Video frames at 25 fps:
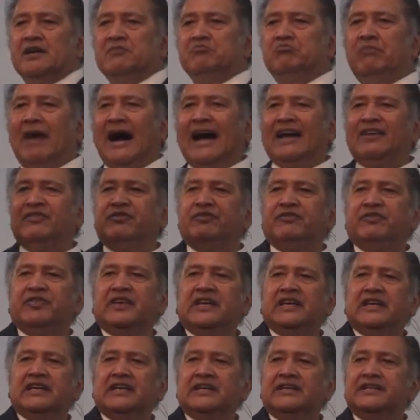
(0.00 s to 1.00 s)
my
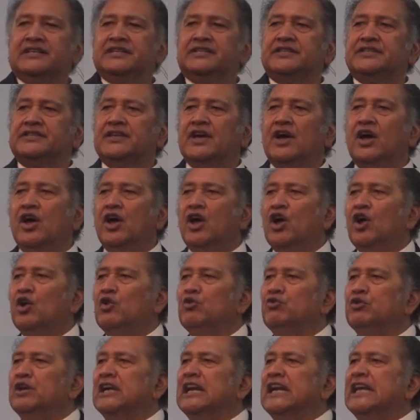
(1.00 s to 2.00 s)
fears
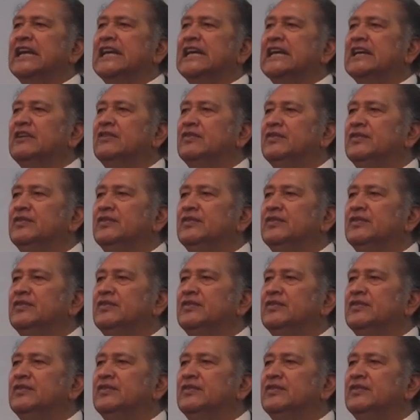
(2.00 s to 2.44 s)
relieved.